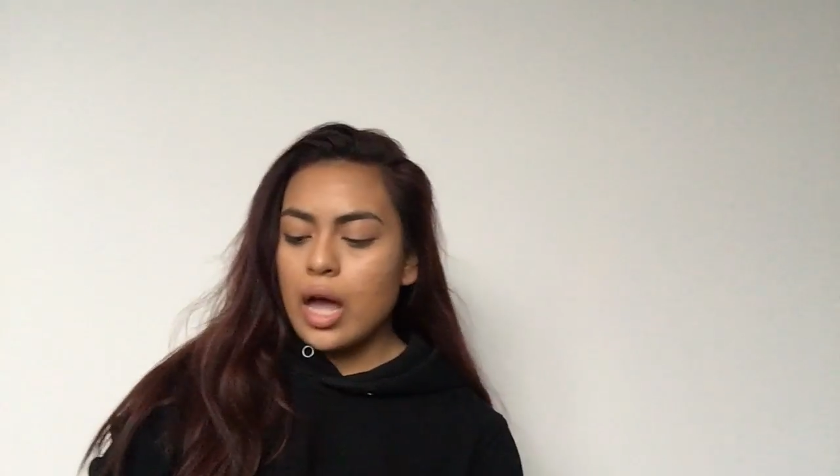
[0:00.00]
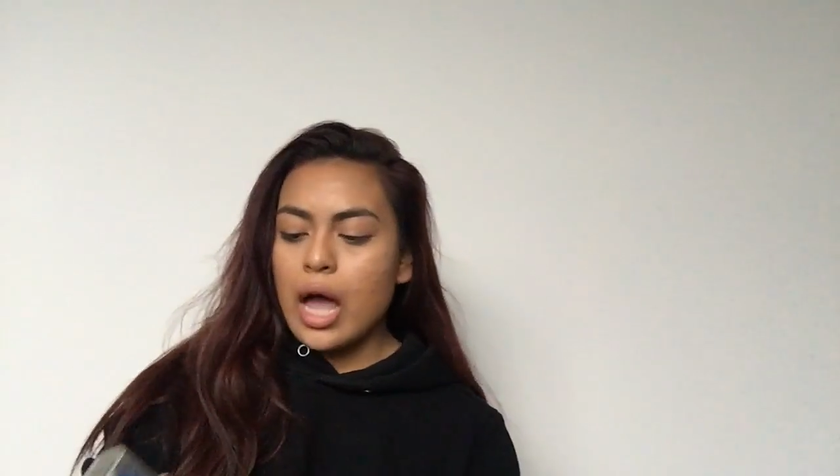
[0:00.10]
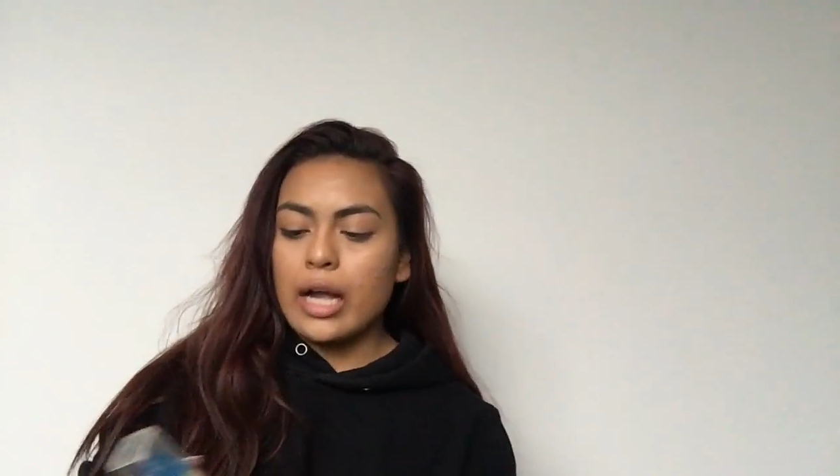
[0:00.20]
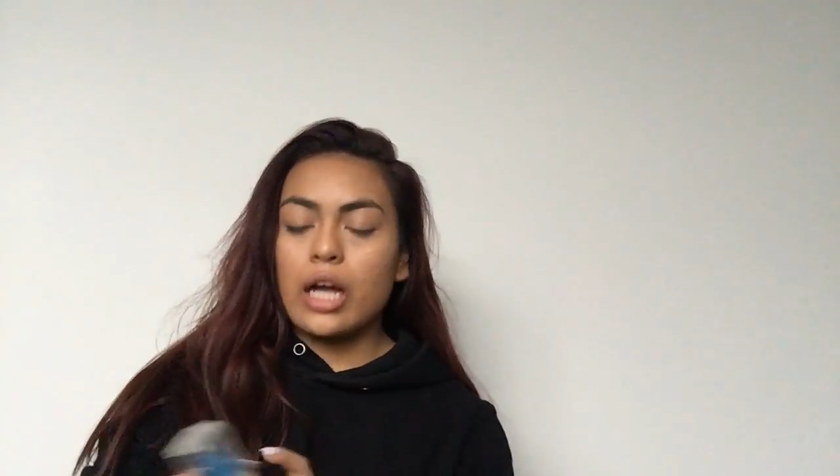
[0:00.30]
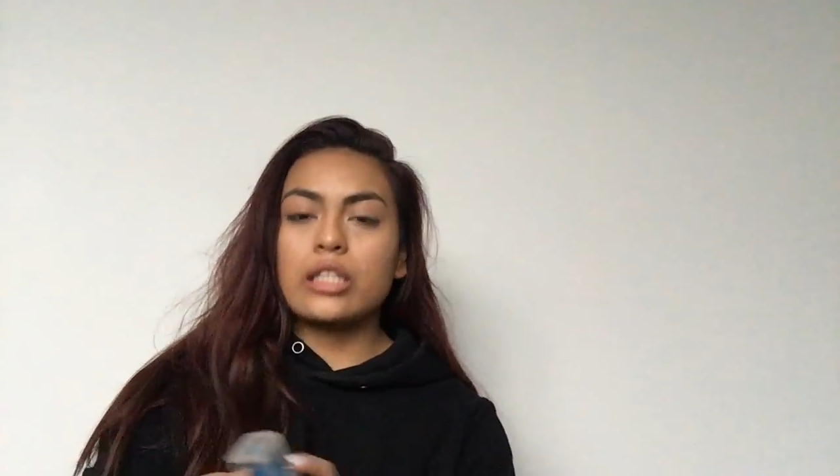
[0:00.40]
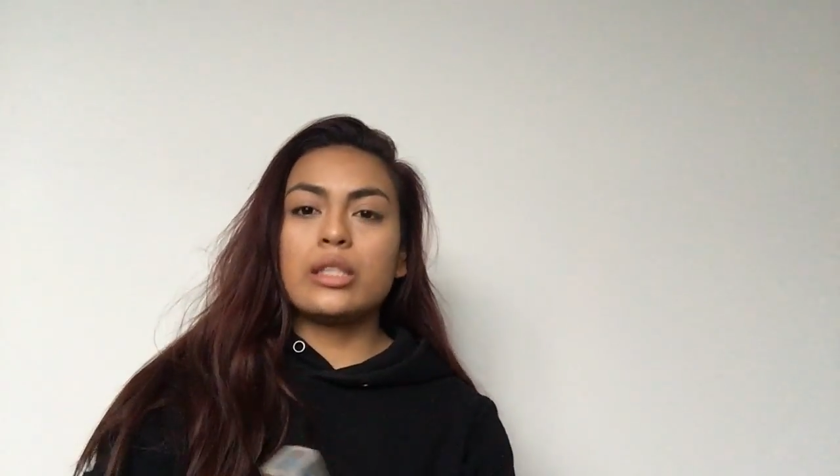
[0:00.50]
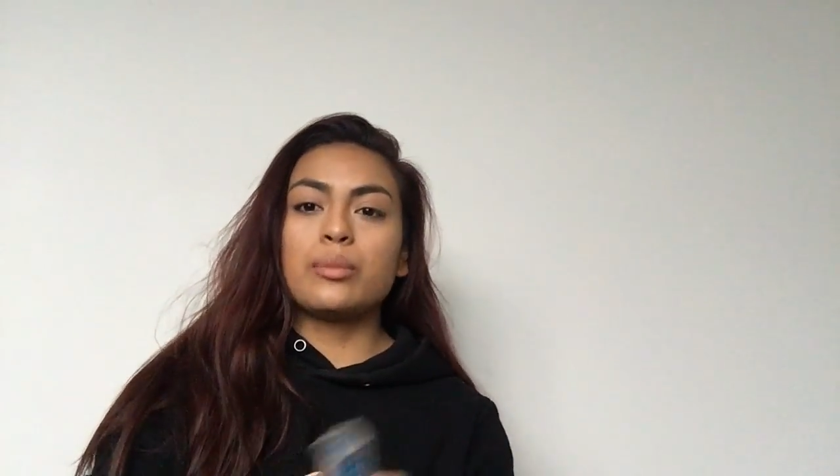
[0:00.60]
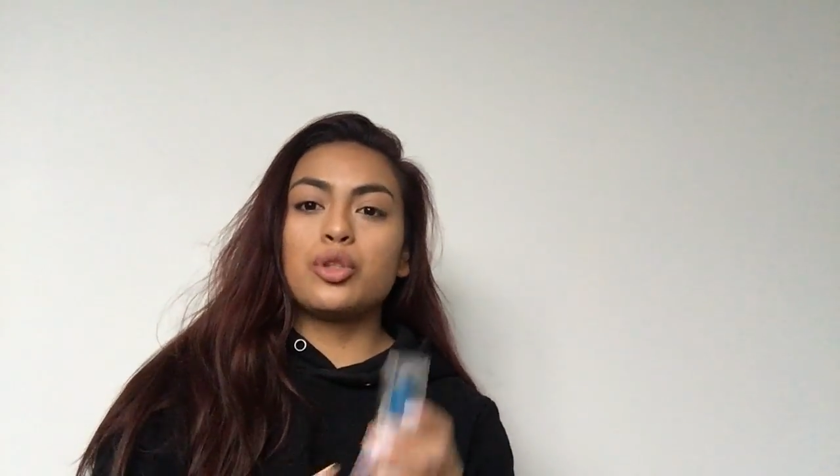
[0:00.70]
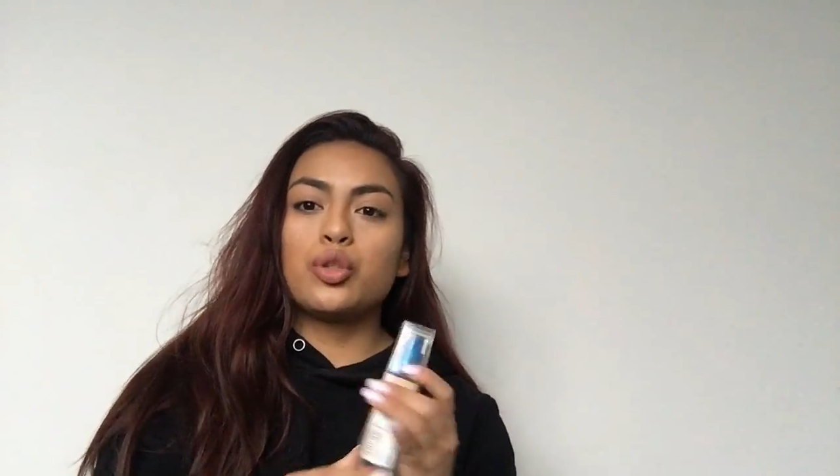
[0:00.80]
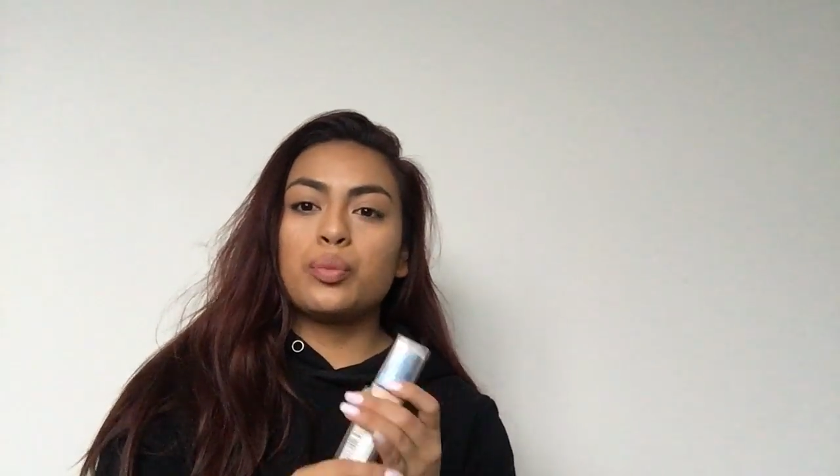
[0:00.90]
I got some
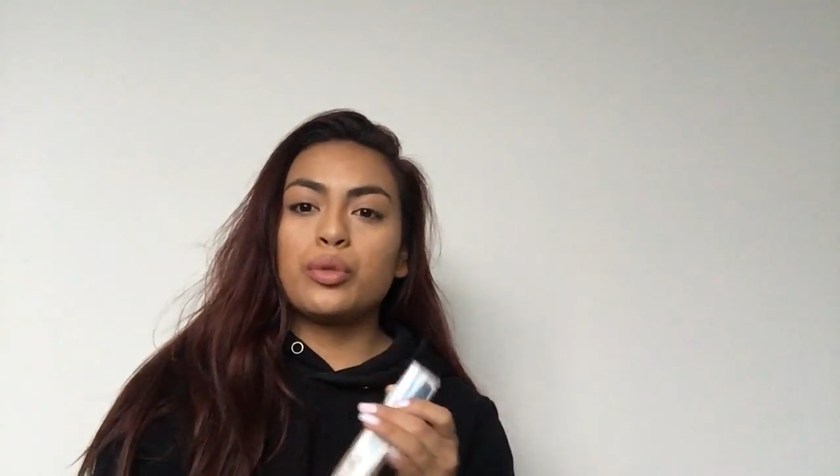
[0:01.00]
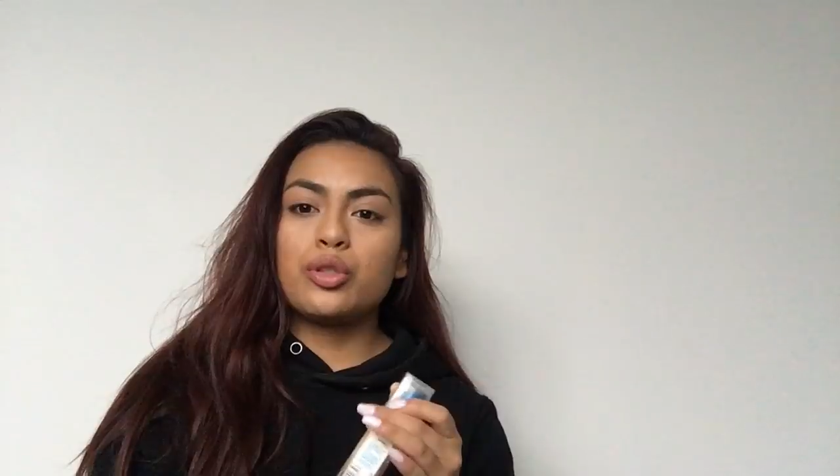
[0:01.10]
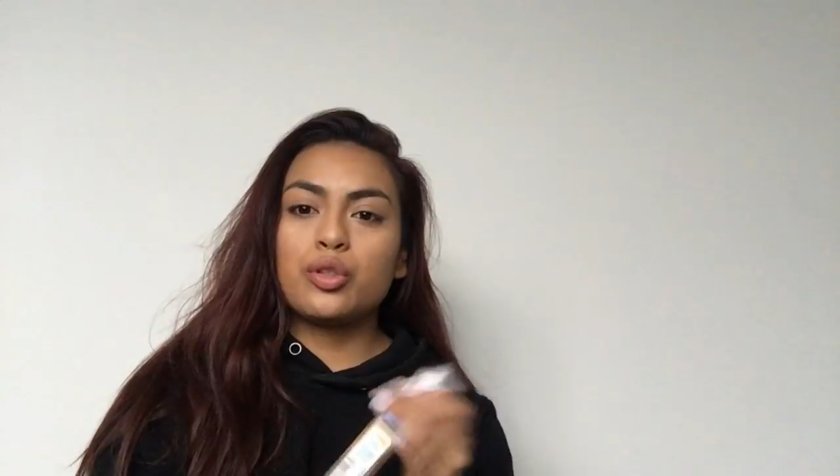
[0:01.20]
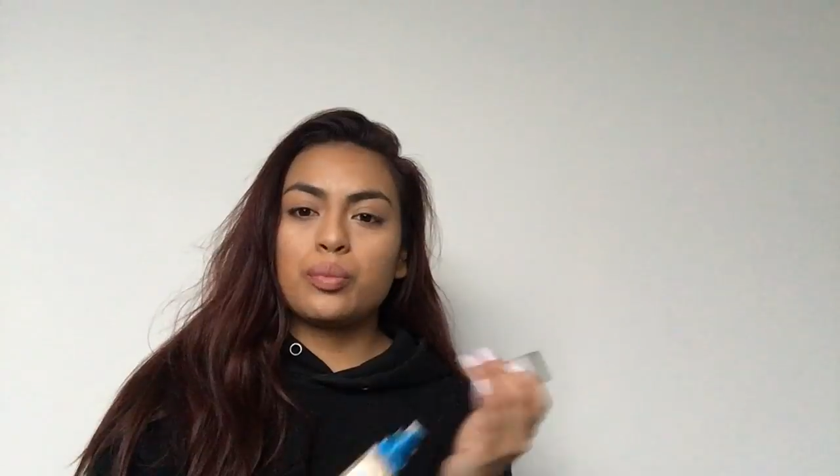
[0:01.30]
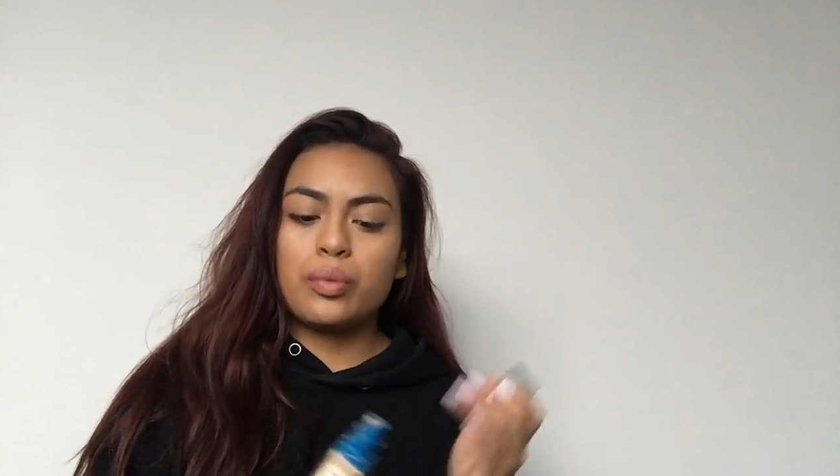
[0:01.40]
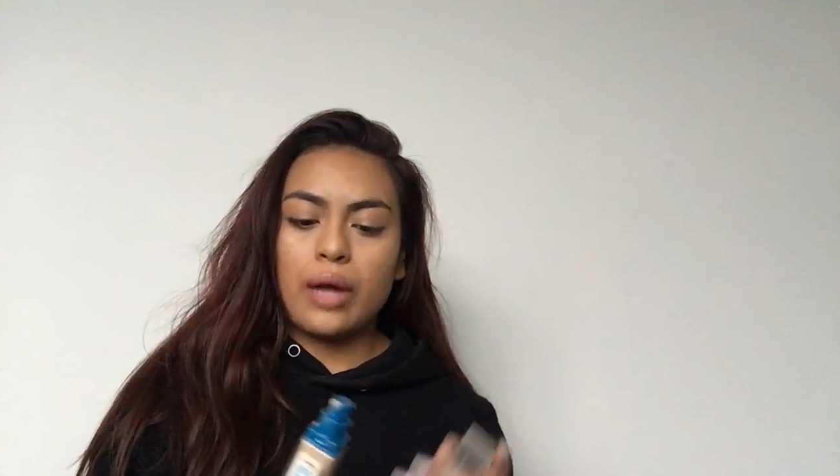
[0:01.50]
super, super,